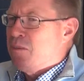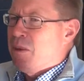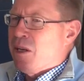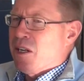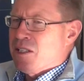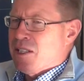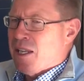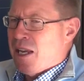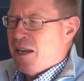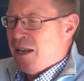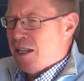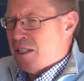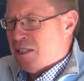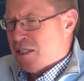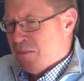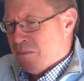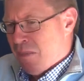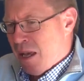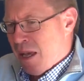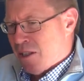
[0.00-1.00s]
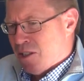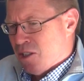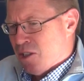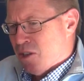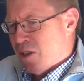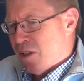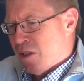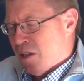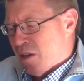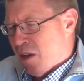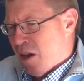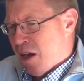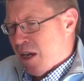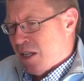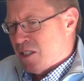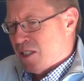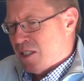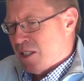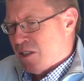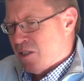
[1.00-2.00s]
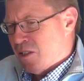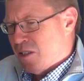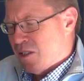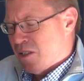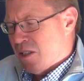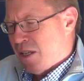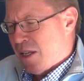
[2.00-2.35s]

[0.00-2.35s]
but I sat next to Matt during the Lions series.